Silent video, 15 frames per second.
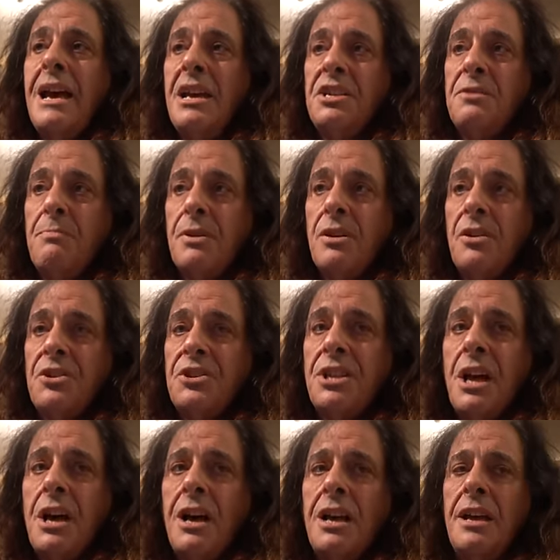is because
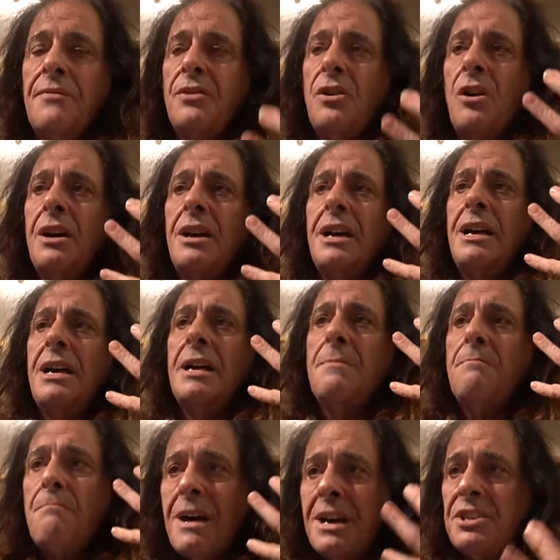that I have got a
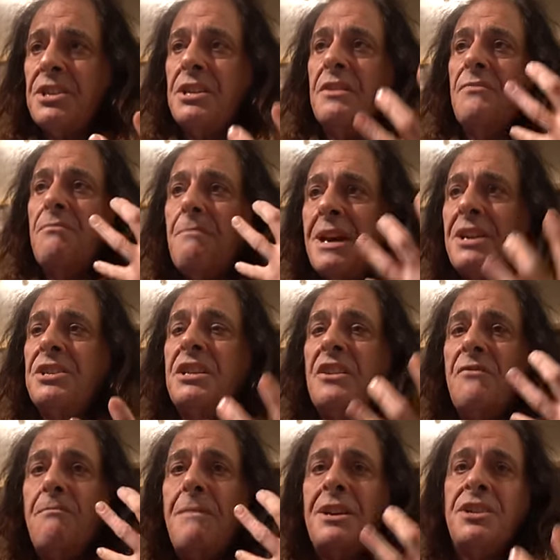massive,
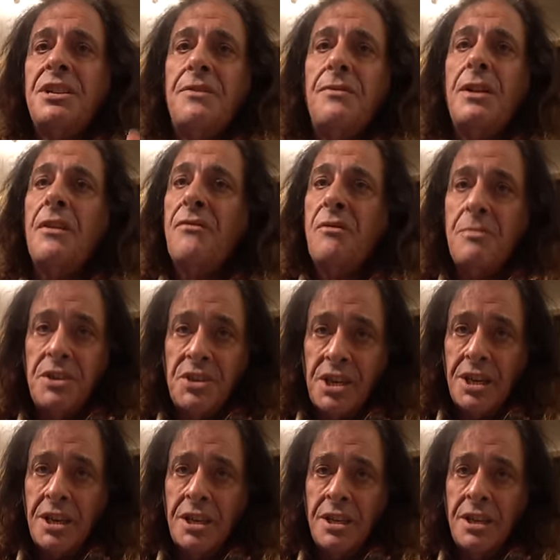massive, massive love for music.